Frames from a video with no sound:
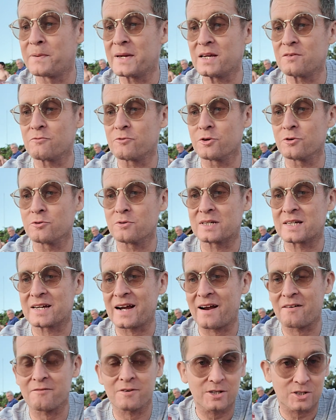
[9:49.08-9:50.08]
beetroot,
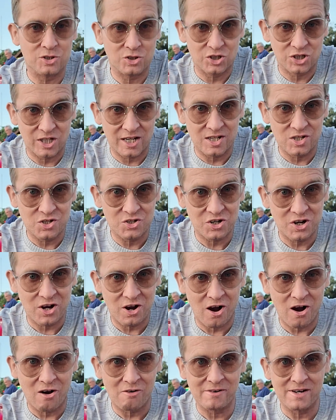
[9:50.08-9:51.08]
carrot,
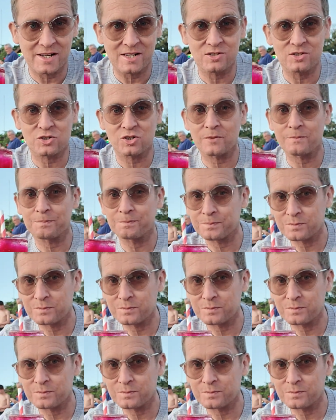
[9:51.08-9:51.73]
ginger, orange.